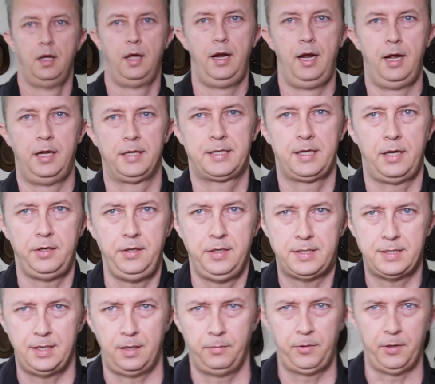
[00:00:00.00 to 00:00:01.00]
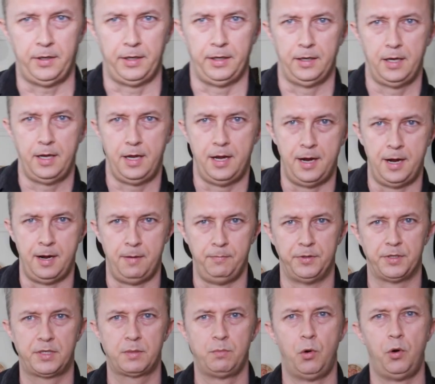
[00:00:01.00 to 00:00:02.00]
Now I'll tell you something.
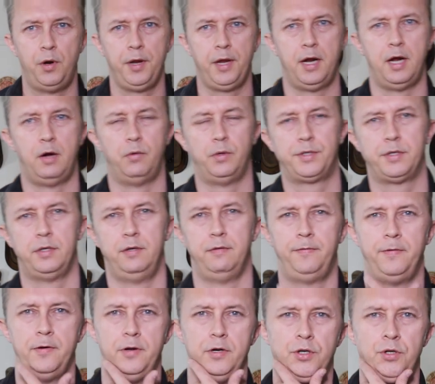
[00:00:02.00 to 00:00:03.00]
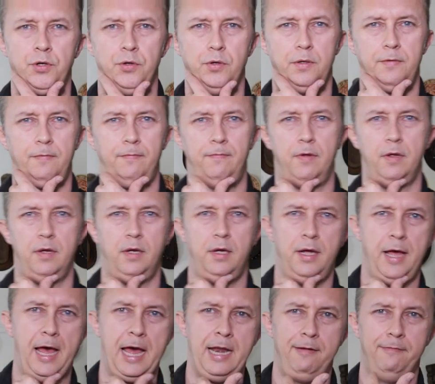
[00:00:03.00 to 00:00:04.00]
This morning I was on a photo shoot,
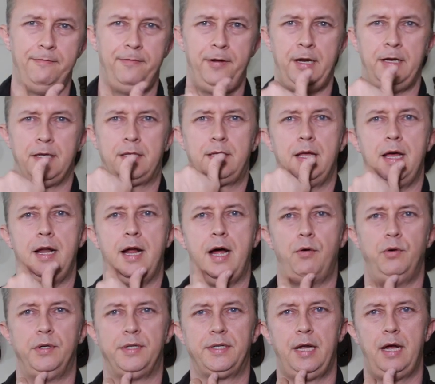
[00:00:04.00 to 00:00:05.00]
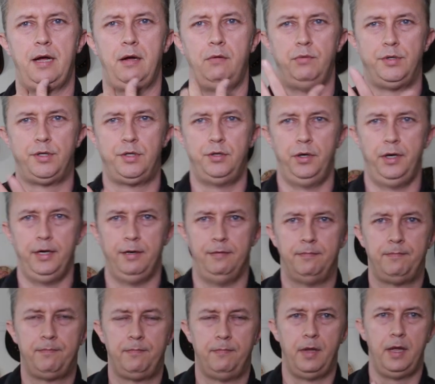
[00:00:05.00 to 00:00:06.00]
an event that I was at, I was doing,
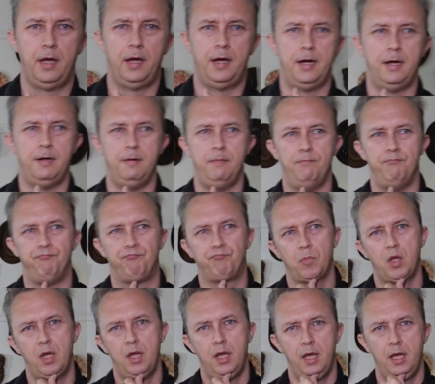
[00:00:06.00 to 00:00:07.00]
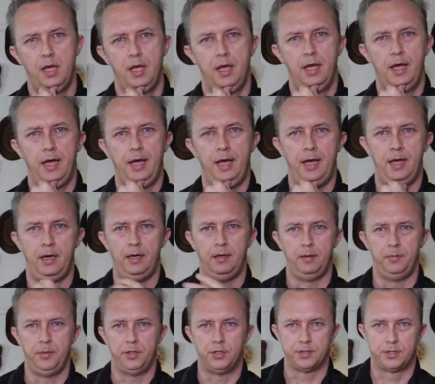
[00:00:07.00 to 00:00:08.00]
and
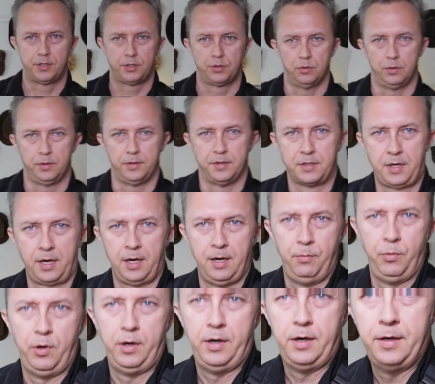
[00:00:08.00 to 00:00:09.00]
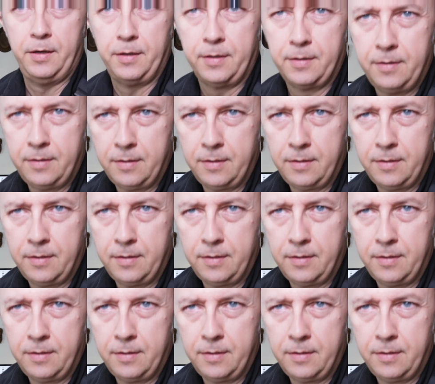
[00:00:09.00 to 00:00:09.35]
let me just sort this camera out.